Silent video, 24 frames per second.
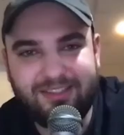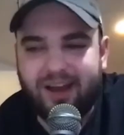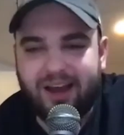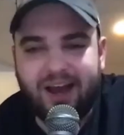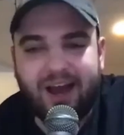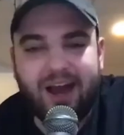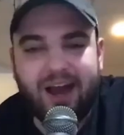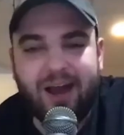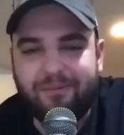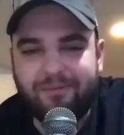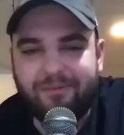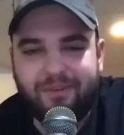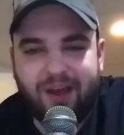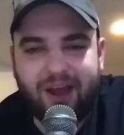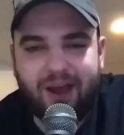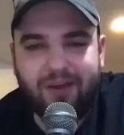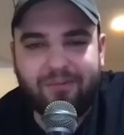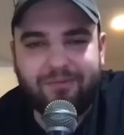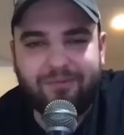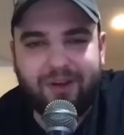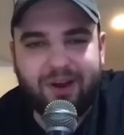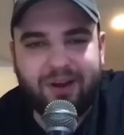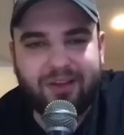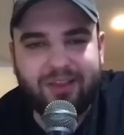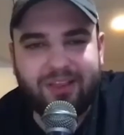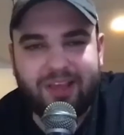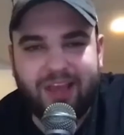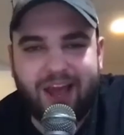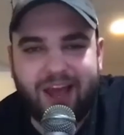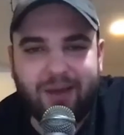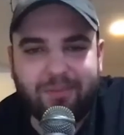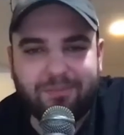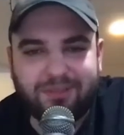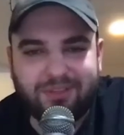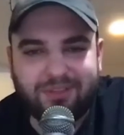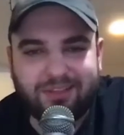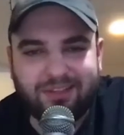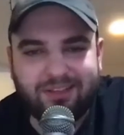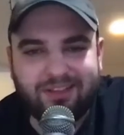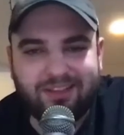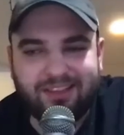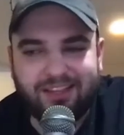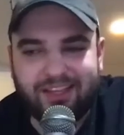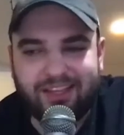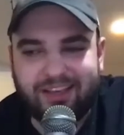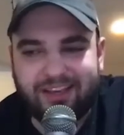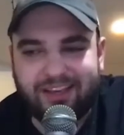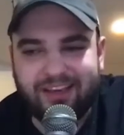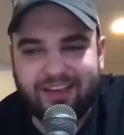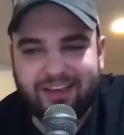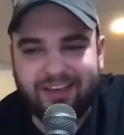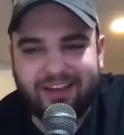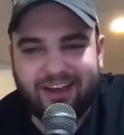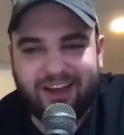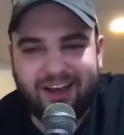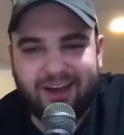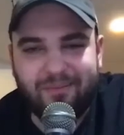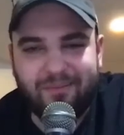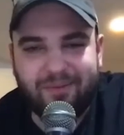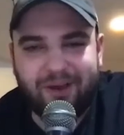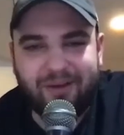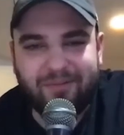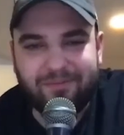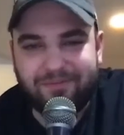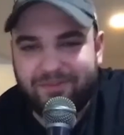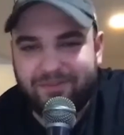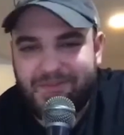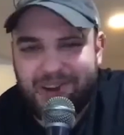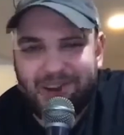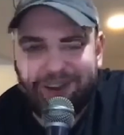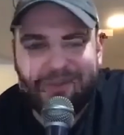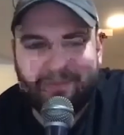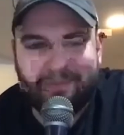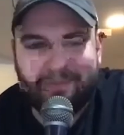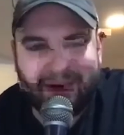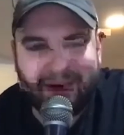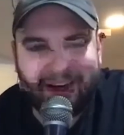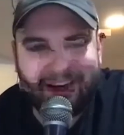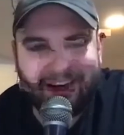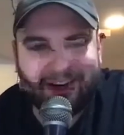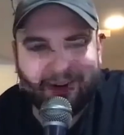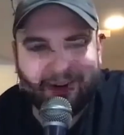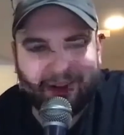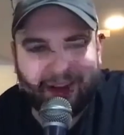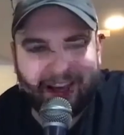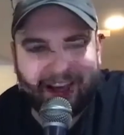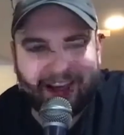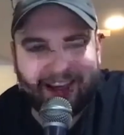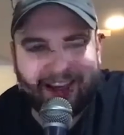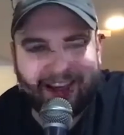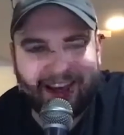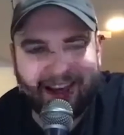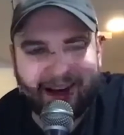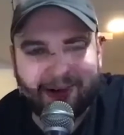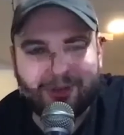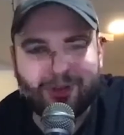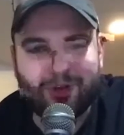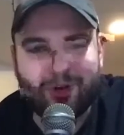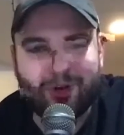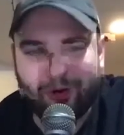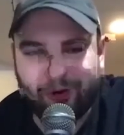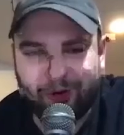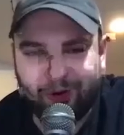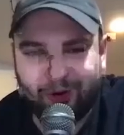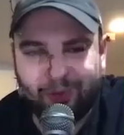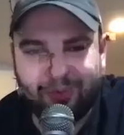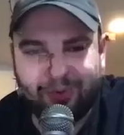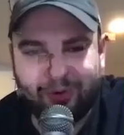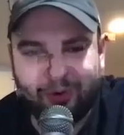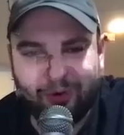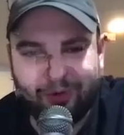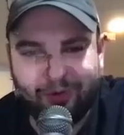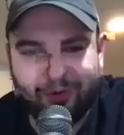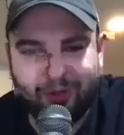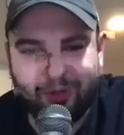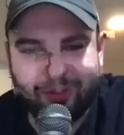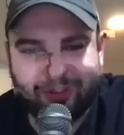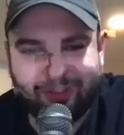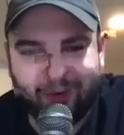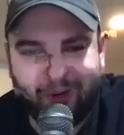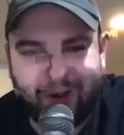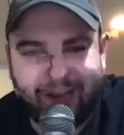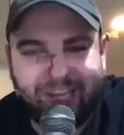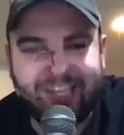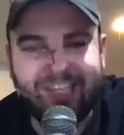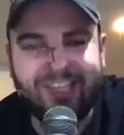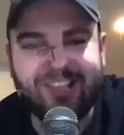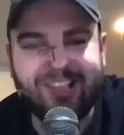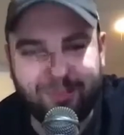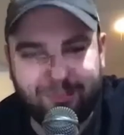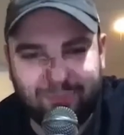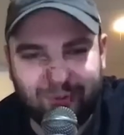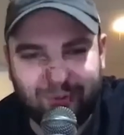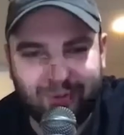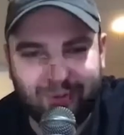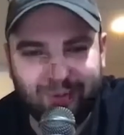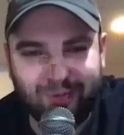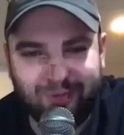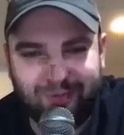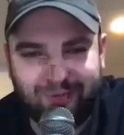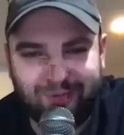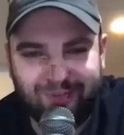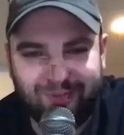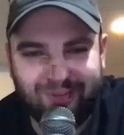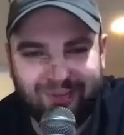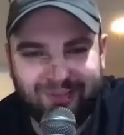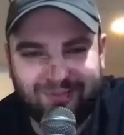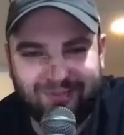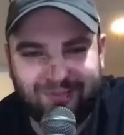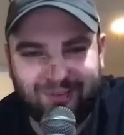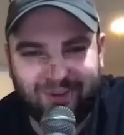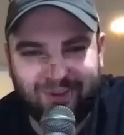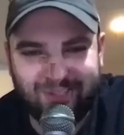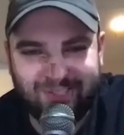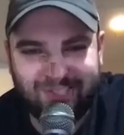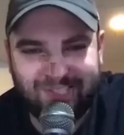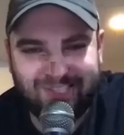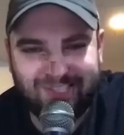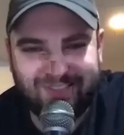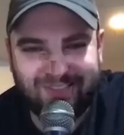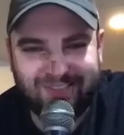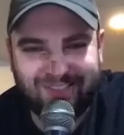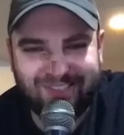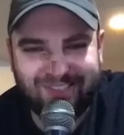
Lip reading: I'm very the opposite. Like, I'm very big on like external approval, so I need the proof first.